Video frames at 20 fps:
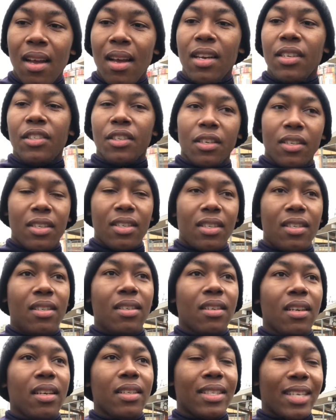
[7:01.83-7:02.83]
just
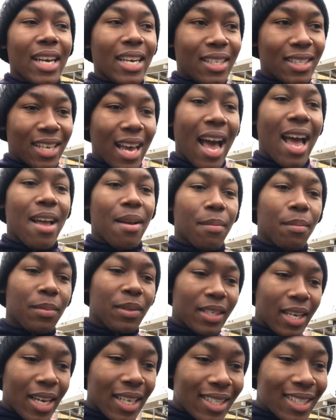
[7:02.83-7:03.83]
take time
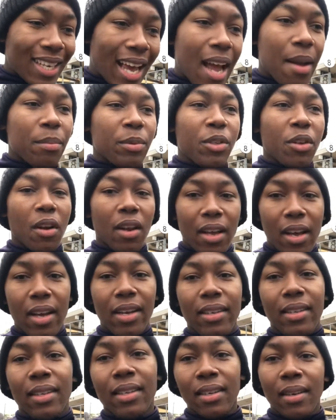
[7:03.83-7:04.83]
to
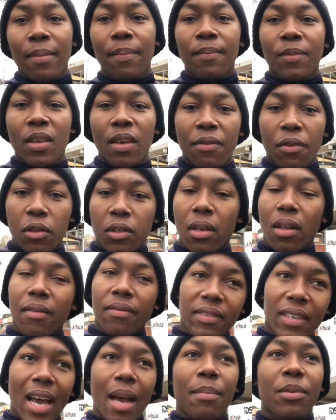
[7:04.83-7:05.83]
learn. Give yourself
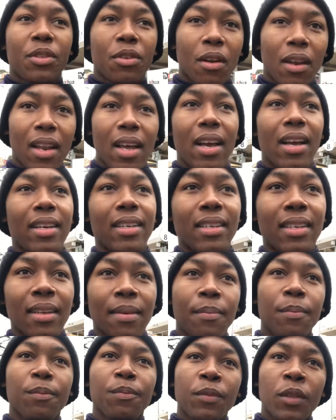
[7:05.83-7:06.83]
time to learn,
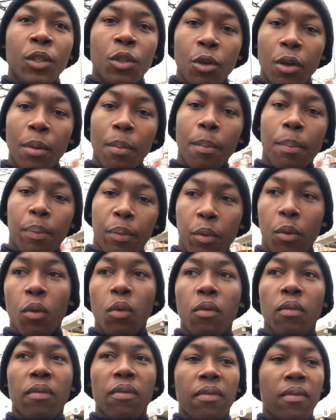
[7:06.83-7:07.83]
to
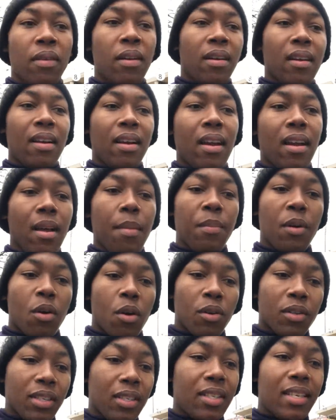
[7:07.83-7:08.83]
improve,
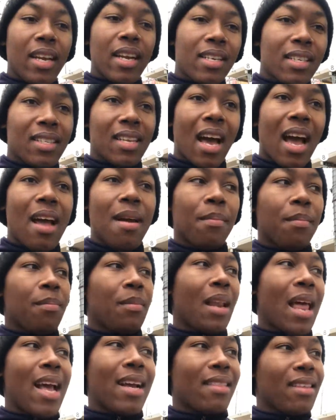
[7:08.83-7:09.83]
because it takes time.
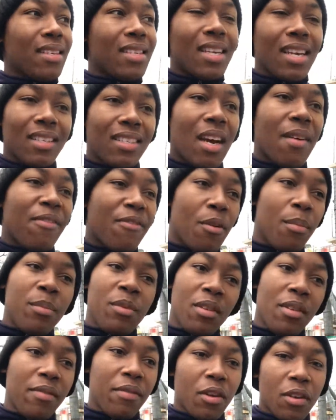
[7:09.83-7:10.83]
Like the setup from
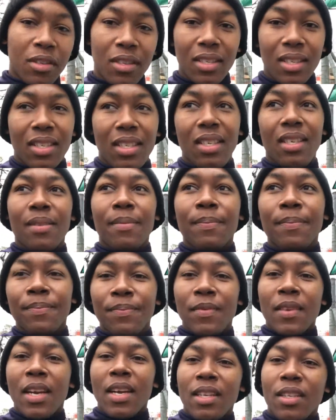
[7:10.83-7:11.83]
university
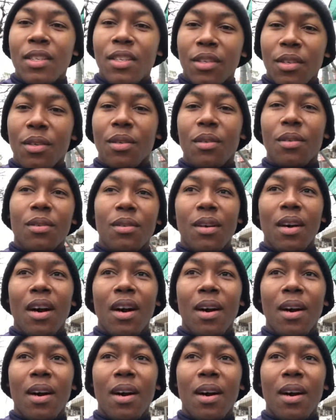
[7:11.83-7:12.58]
to